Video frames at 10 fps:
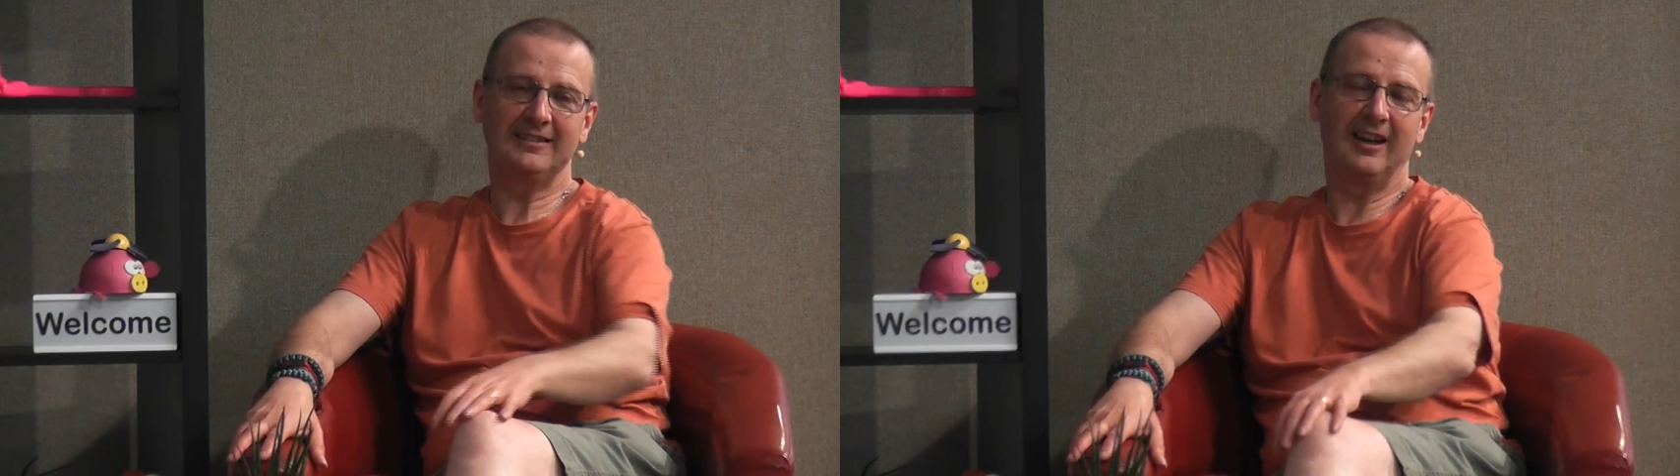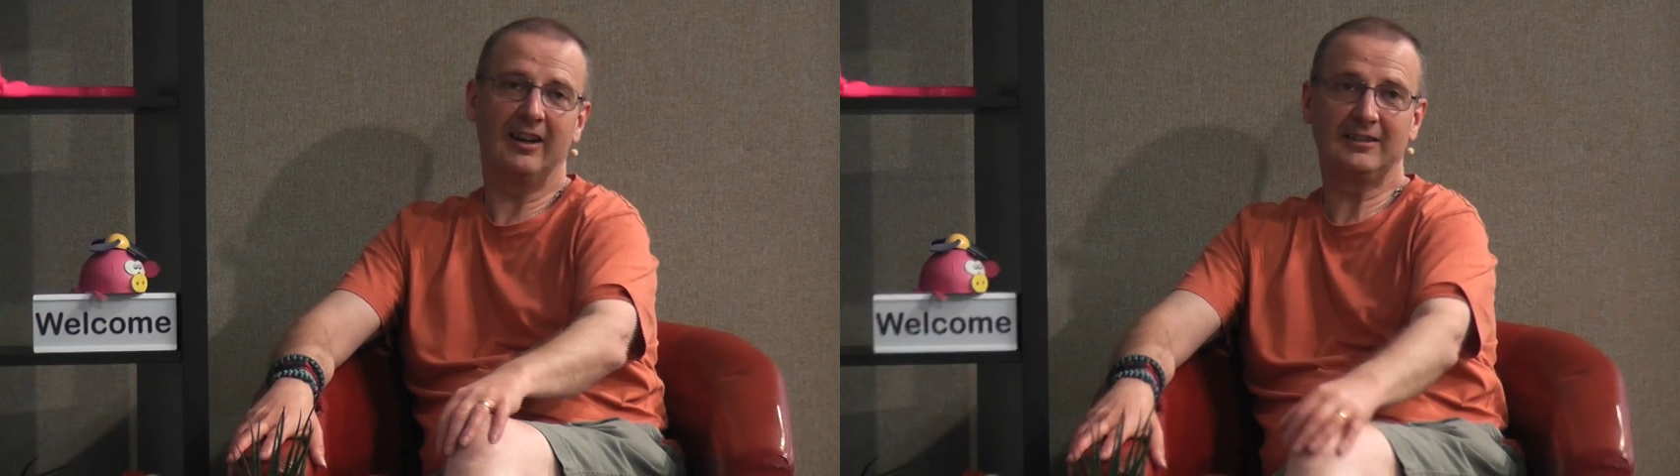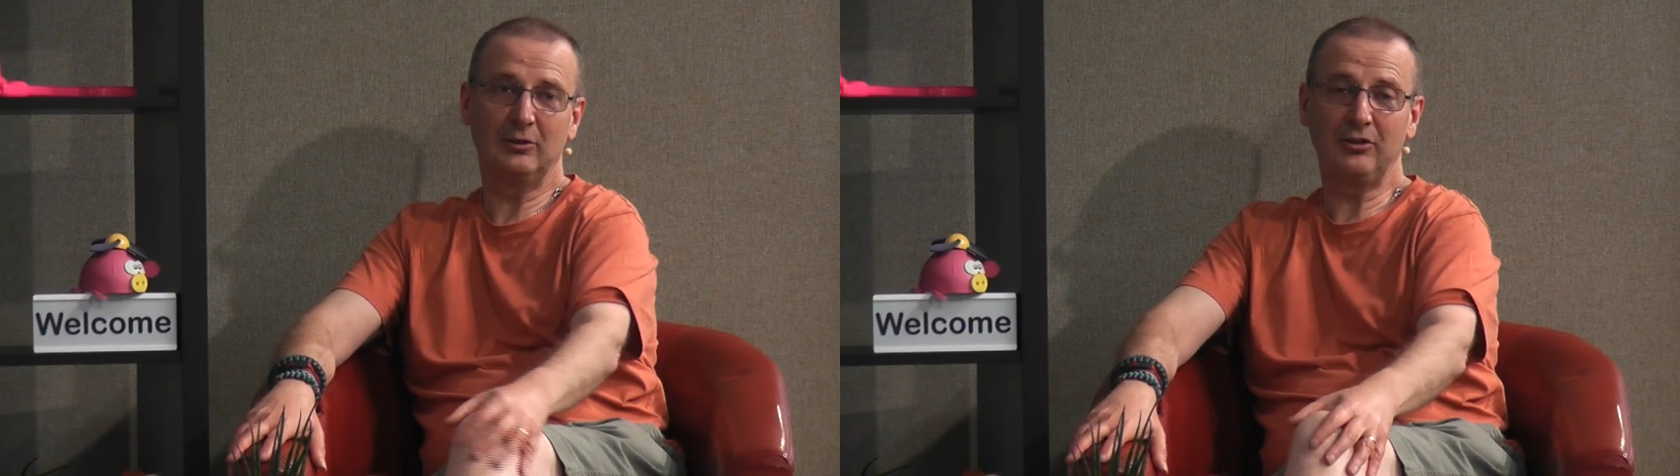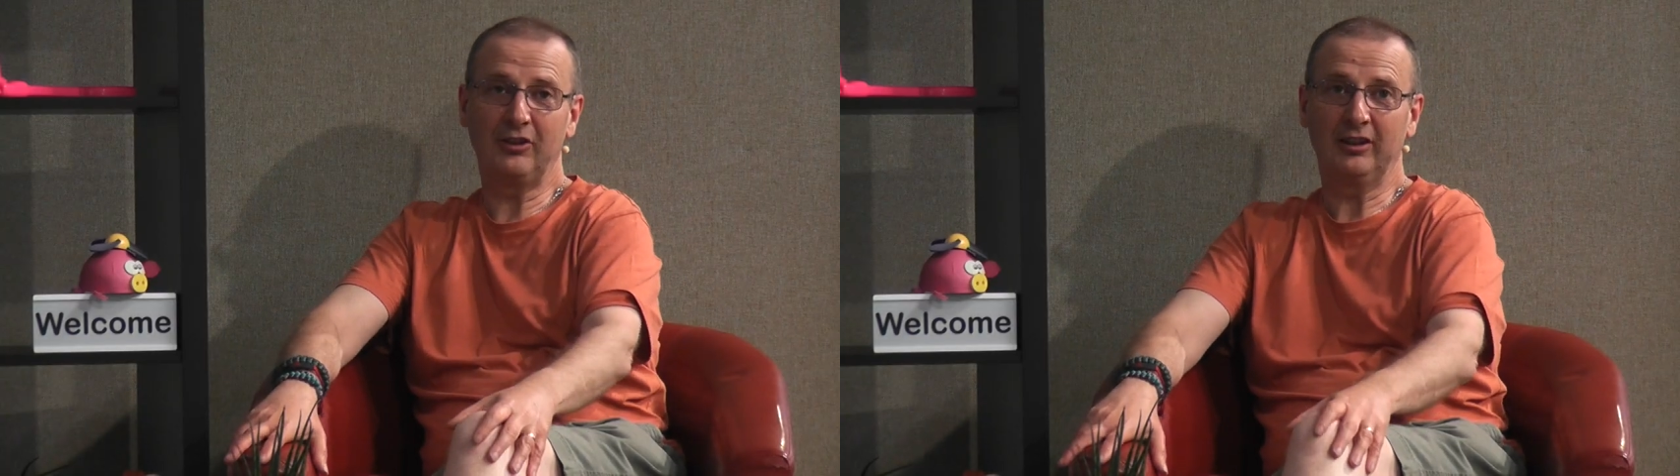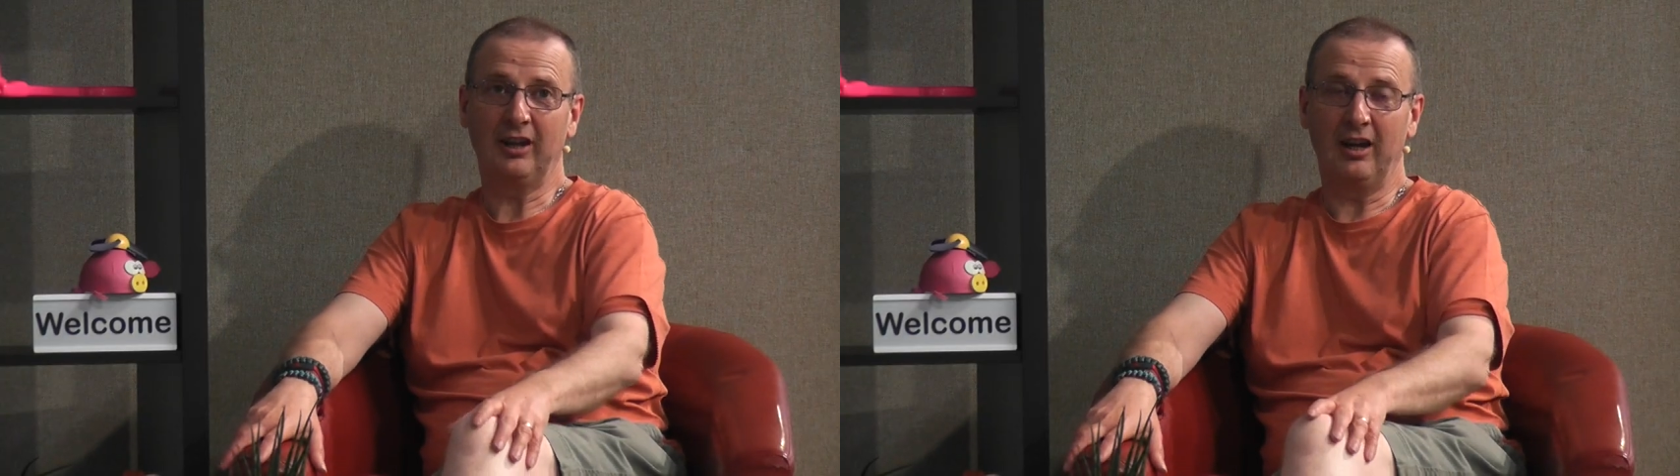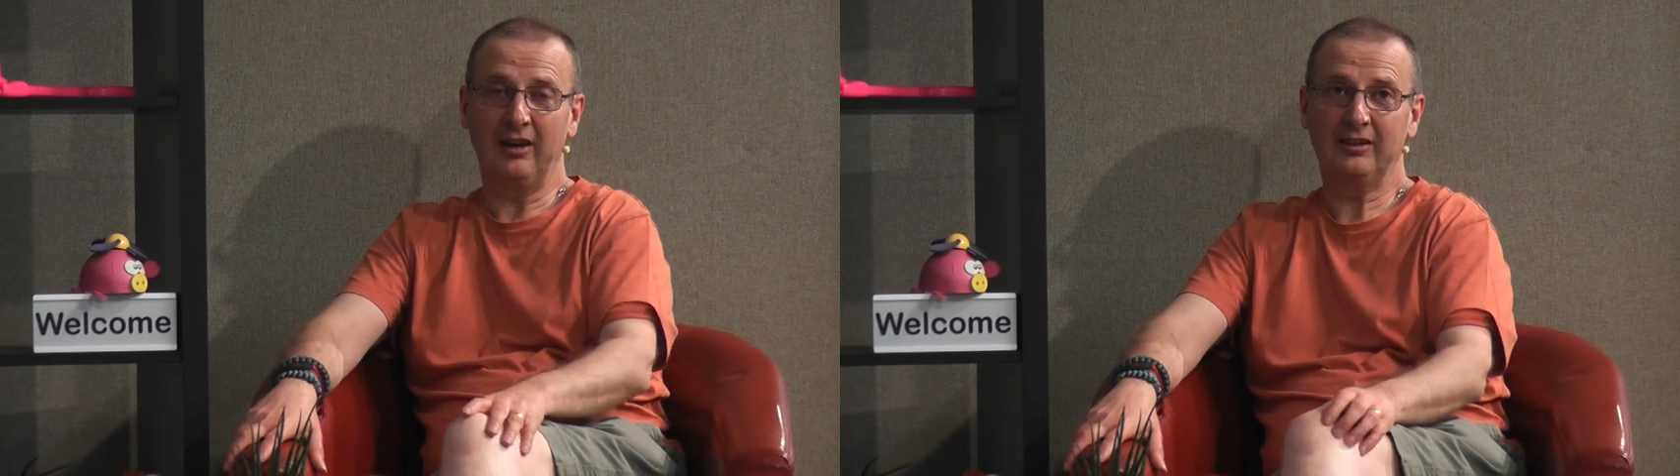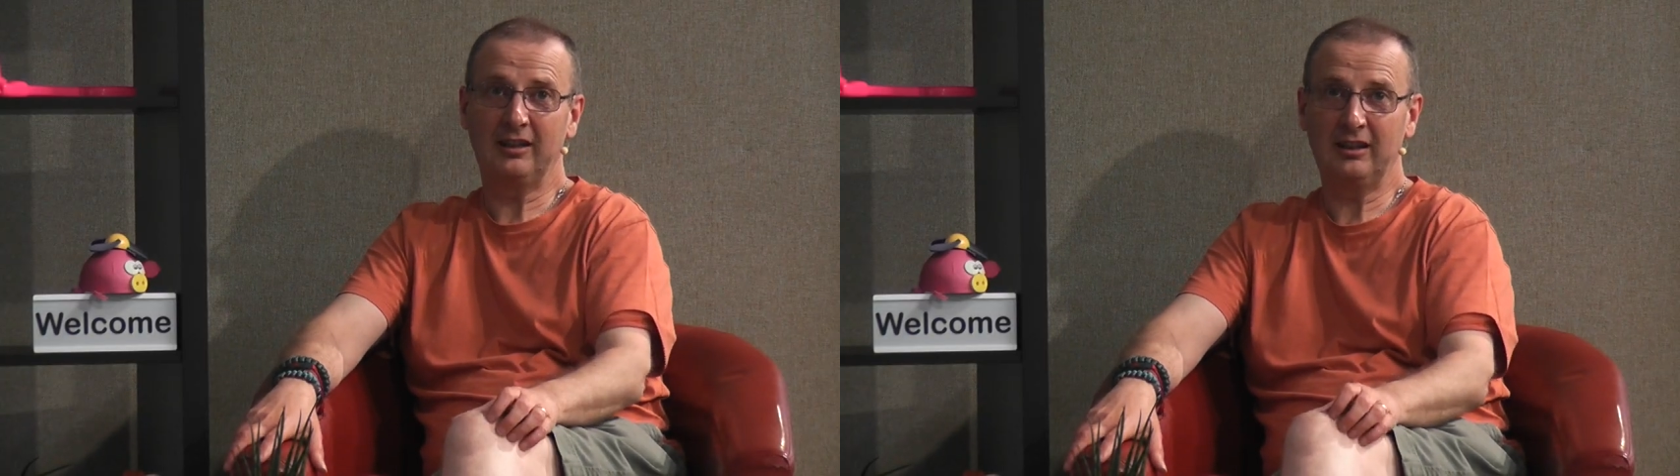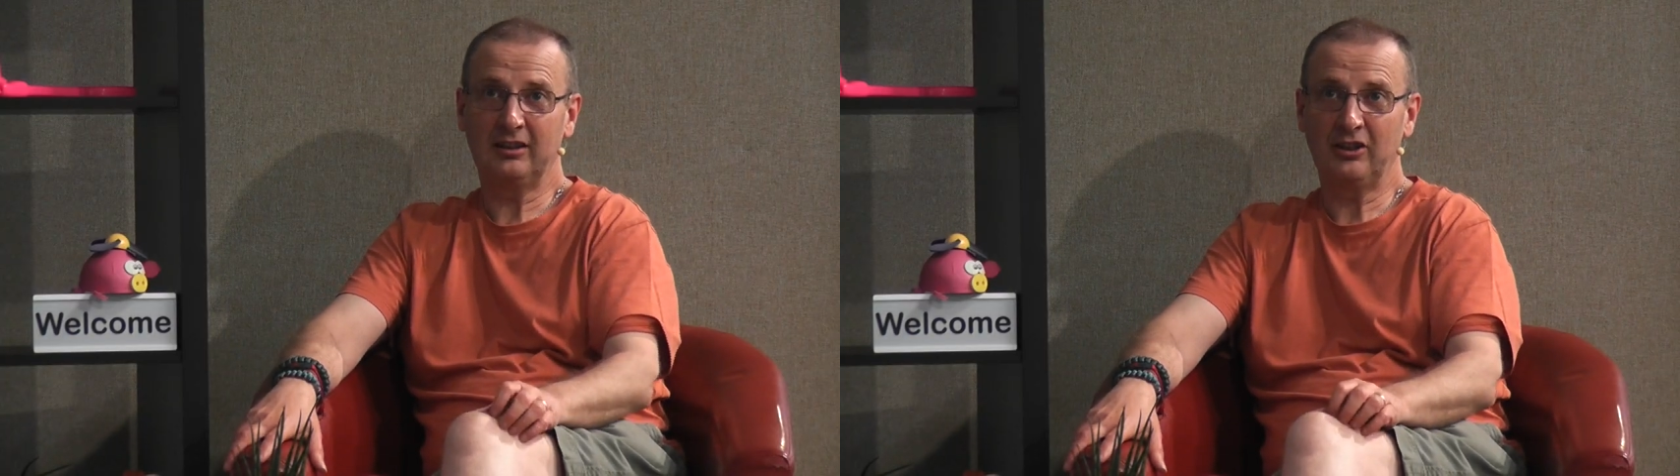I do think that. I
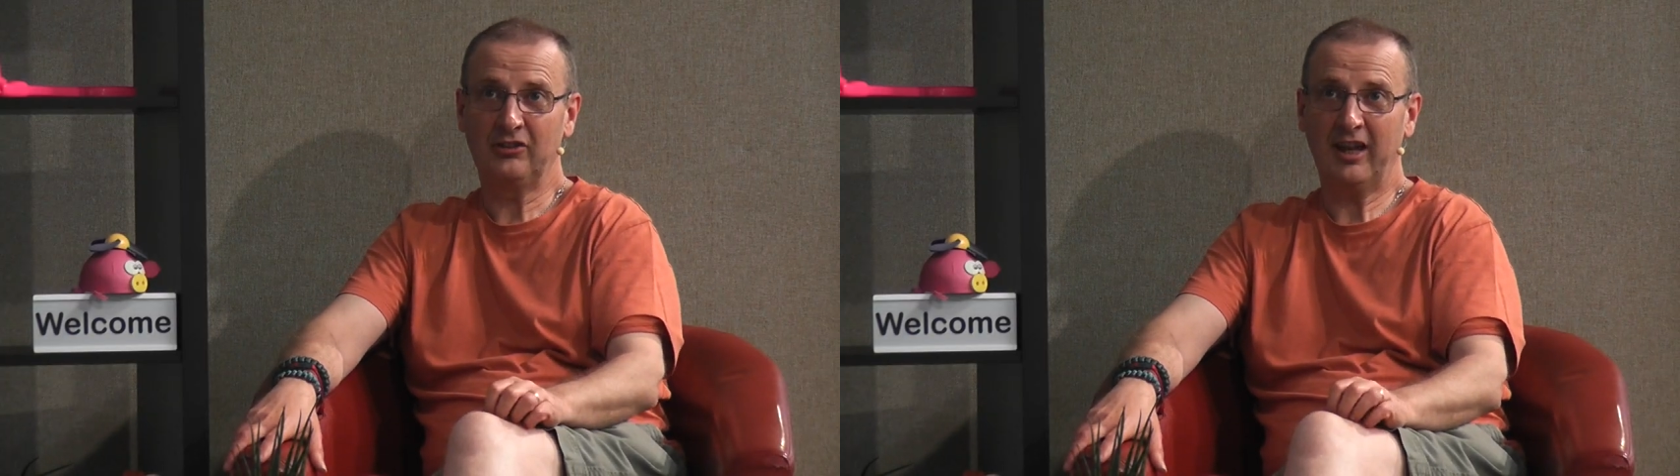think that